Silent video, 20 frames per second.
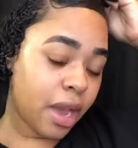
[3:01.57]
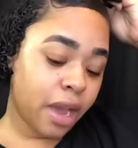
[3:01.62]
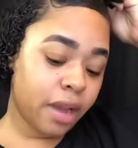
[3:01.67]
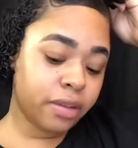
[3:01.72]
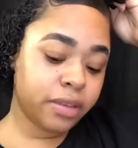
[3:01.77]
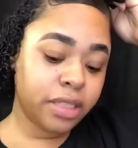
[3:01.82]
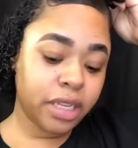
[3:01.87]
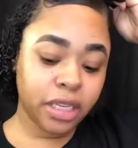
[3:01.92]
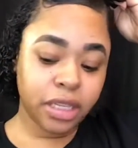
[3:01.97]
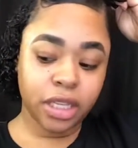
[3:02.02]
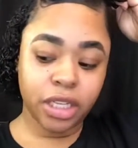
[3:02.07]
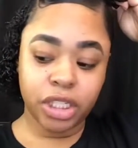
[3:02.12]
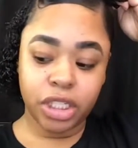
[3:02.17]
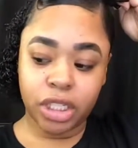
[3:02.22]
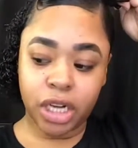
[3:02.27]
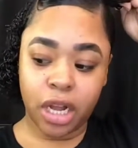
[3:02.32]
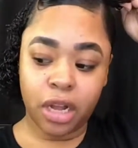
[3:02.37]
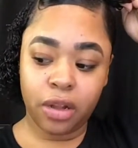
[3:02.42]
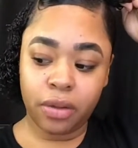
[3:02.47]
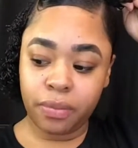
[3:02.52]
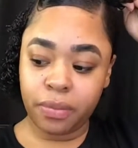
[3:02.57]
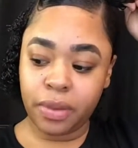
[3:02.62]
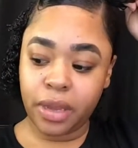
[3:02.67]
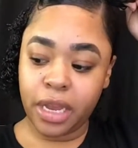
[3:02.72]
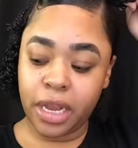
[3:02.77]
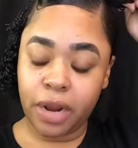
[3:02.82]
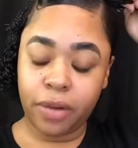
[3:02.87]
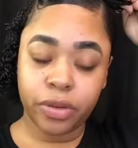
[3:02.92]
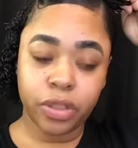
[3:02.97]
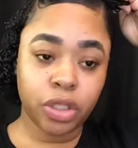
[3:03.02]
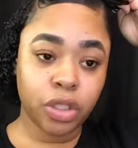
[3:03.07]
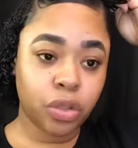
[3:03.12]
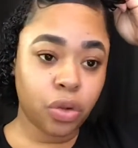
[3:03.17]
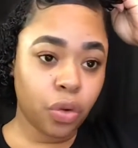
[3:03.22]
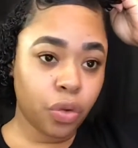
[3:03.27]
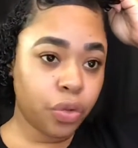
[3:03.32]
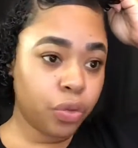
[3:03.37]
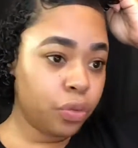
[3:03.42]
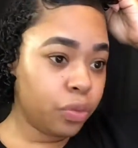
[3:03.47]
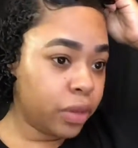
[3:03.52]
I'll take the gel and I will just
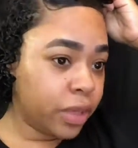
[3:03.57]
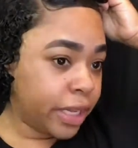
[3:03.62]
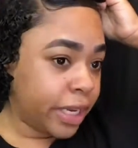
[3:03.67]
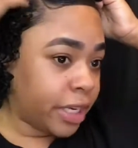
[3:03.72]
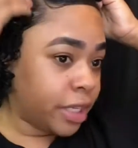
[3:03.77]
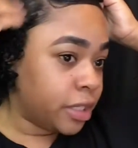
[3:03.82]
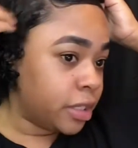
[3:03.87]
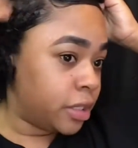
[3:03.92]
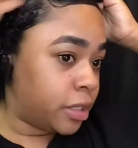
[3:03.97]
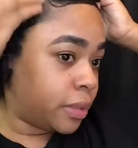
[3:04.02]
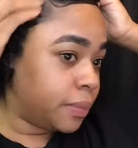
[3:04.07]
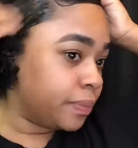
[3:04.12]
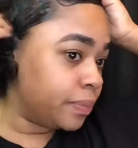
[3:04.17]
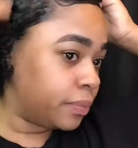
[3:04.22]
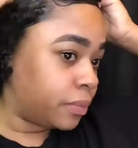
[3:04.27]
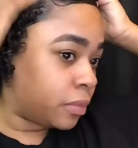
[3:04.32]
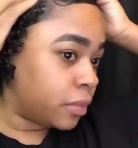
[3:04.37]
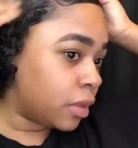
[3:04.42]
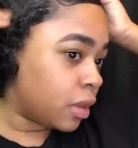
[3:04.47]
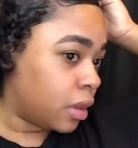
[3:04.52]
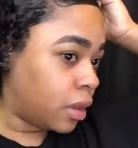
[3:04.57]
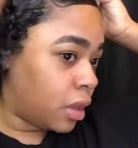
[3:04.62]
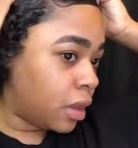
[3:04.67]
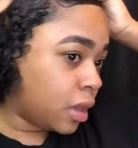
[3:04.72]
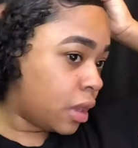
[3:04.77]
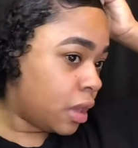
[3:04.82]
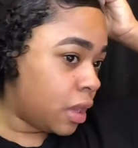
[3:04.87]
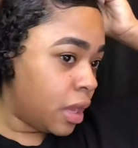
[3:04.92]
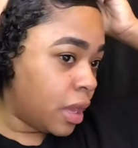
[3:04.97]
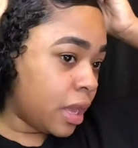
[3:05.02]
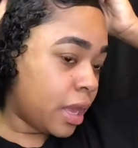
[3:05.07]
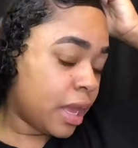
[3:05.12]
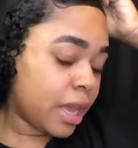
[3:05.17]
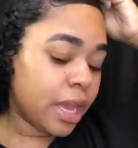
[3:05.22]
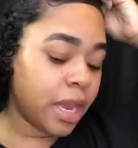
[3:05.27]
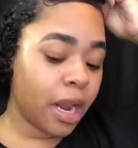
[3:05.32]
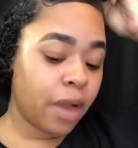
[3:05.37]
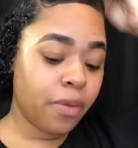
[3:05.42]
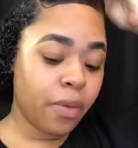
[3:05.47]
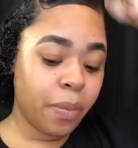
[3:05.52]
go through layers
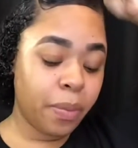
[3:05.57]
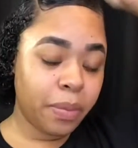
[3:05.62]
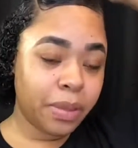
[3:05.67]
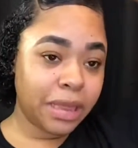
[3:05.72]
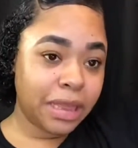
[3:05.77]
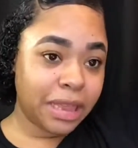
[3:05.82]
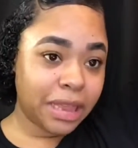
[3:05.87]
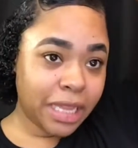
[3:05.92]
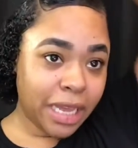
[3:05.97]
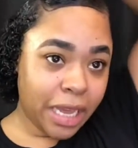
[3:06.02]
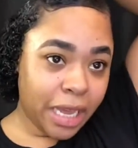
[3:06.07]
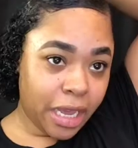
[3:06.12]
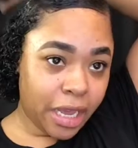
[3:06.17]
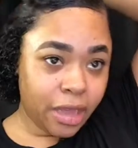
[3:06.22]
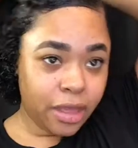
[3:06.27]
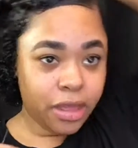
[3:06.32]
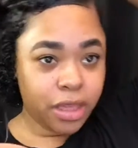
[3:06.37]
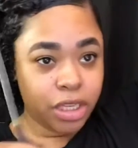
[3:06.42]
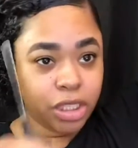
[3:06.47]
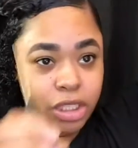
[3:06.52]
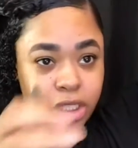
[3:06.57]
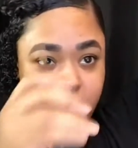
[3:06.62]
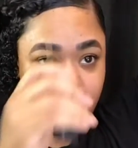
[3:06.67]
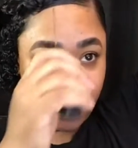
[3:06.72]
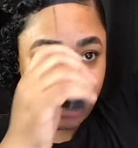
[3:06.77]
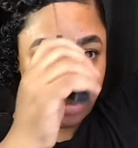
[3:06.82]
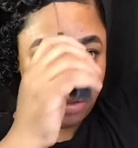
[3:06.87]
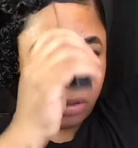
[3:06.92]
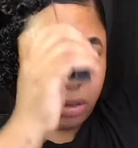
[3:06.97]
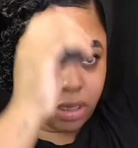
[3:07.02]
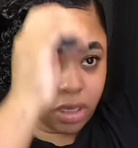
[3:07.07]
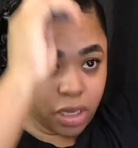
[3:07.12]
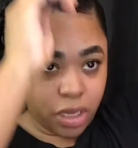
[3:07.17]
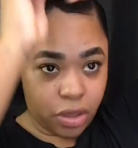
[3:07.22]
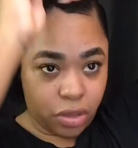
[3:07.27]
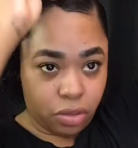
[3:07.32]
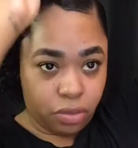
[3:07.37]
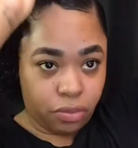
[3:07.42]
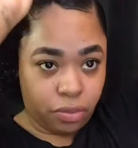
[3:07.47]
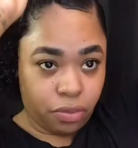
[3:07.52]
and I will lay the gel
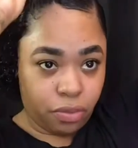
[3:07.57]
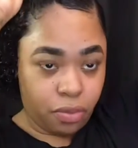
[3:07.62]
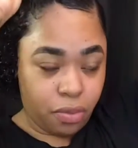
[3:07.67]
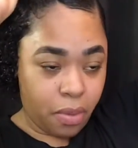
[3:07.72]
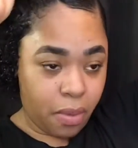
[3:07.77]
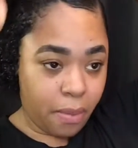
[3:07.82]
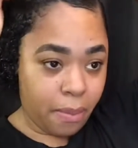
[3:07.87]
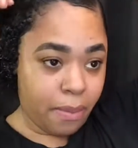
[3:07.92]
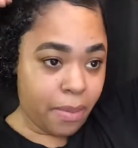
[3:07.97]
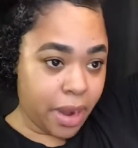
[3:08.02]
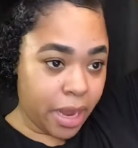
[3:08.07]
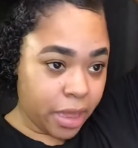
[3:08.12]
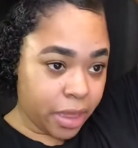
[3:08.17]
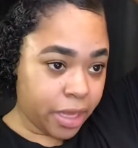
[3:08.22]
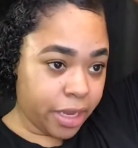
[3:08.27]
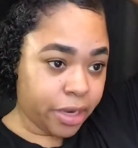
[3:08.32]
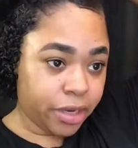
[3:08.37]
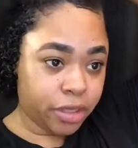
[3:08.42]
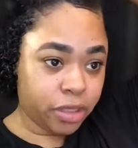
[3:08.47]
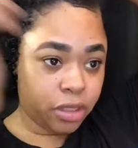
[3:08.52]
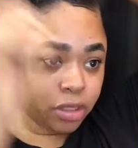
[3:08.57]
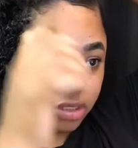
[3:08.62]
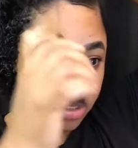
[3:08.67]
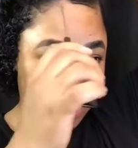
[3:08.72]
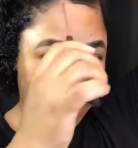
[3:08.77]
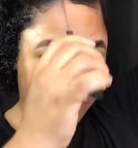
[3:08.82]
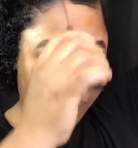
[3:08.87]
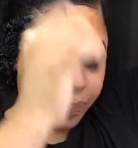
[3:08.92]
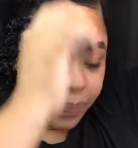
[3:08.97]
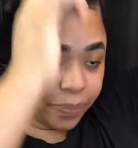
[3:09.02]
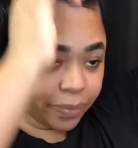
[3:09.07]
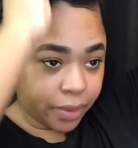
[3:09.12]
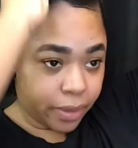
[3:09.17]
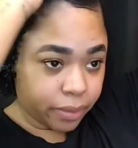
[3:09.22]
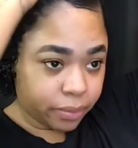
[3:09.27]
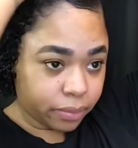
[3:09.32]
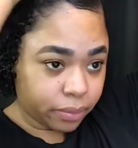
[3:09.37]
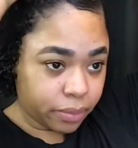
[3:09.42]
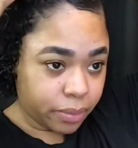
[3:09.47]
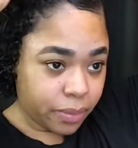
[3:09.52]
in through my layers.
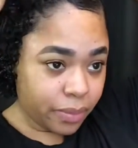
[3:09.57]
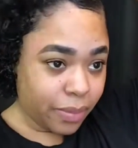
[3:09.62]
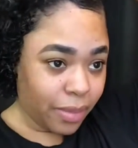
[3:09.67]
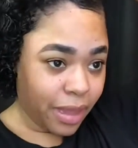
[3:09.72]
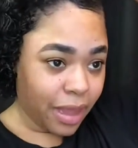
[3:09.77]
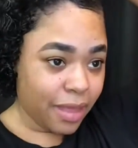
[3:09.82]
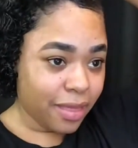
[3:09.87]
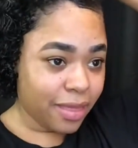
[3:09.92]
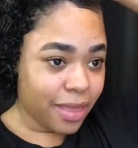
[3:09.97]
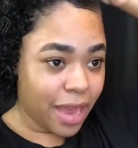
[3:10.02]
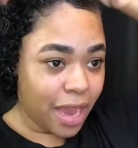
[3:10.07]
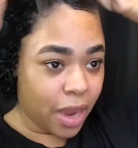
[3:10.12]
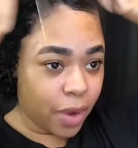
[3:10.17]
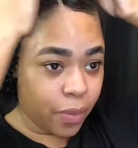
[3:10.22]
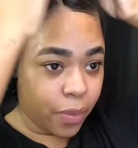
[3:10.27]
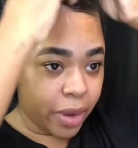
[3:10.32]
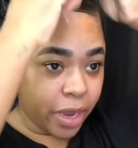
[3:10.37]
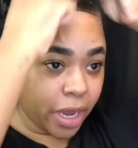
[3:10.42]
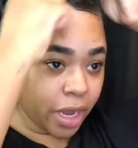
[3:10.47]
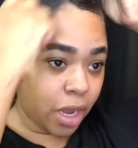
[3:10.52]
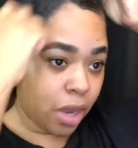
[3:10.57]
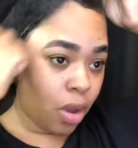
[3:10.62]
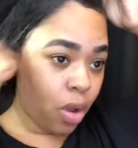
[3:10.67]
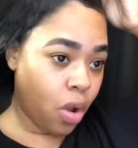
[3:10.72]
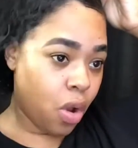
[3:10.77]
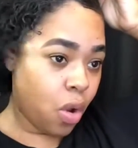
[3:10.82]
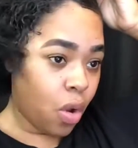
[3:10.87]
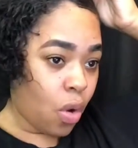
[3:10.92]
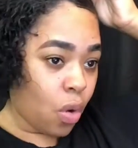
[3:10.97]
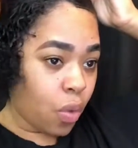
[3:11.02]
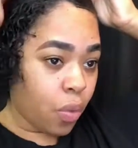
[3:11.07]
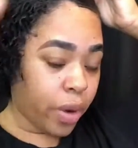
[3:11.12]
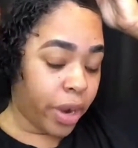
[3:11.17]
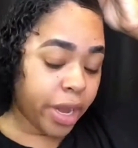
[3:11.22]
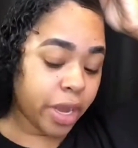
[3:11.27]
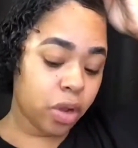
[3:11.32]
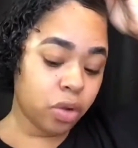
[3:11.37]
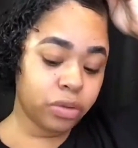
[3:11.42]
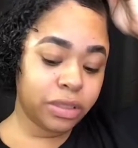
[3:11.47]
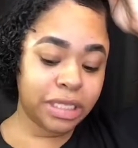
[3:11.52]
That way,
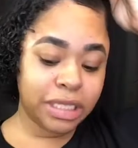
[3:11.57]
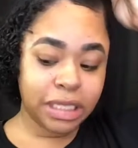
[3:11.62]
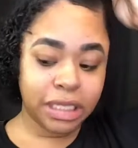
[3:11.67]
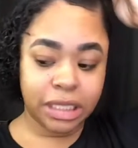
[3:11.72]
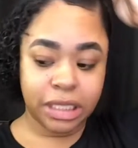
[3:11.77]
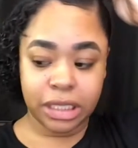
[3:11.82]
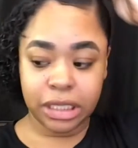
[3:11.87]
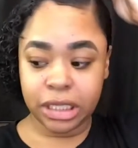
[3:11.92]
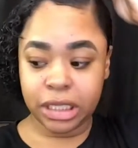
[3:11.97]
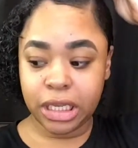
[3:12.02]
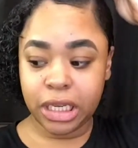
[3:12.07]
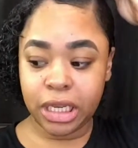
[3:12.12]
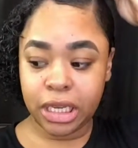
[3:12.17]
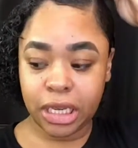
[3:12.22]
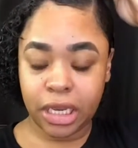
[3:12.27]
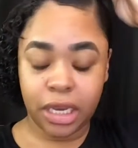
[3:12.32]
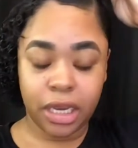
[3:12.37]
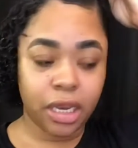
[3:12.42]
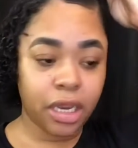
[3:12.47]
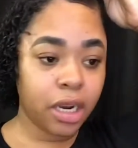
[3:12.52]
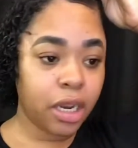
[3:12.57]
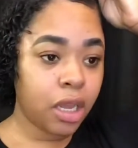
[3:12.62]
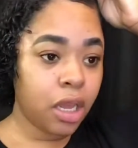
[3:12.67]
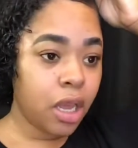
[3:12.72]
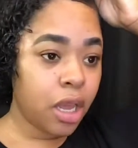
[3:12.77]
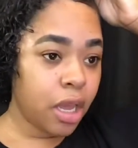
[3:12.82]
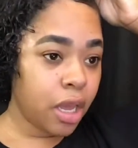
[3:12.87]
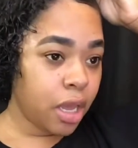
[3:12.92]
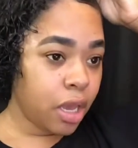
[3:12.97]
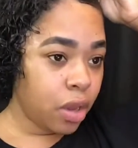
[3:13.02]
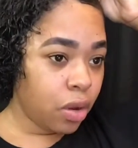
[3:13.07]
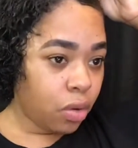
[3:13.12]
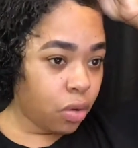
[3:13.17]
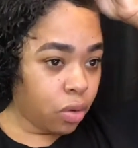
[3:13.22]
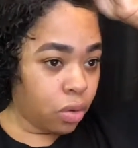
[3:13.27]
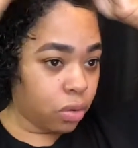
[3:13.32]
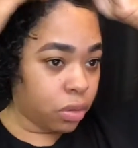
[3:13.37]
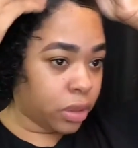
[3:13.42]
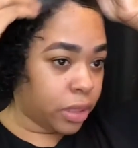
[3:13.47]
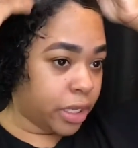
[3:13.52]
when I go to sleek it, it
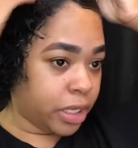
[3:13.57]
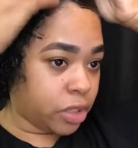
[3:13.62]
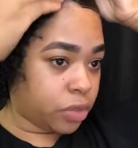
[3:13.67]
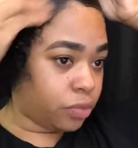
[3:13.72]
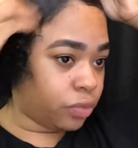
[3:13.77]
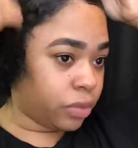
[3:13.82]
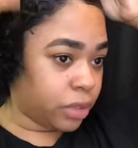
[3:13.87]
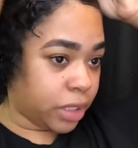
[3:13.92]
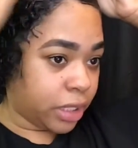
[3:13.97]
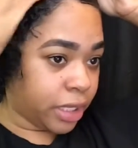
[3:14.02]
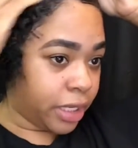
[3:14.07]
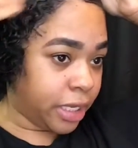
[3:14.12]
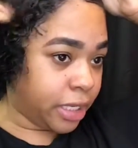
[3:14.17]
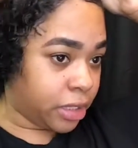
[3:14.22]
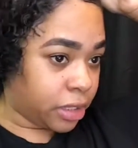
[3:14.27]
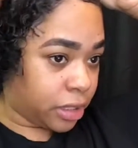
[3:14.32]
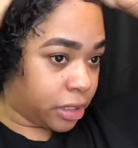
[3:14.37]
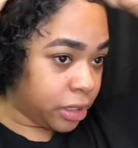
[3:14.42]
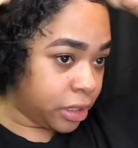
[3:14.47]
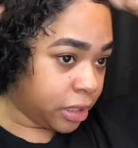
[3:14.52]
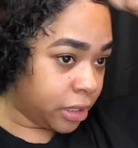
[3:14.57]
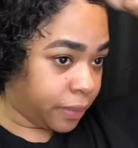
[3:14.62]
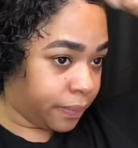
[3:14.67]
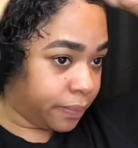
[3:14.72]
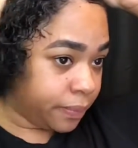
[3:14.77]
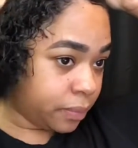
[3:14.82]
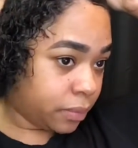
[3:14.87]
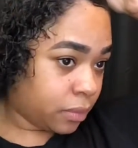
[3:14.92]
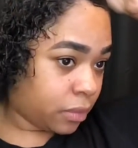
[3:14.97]
all lays really nicely.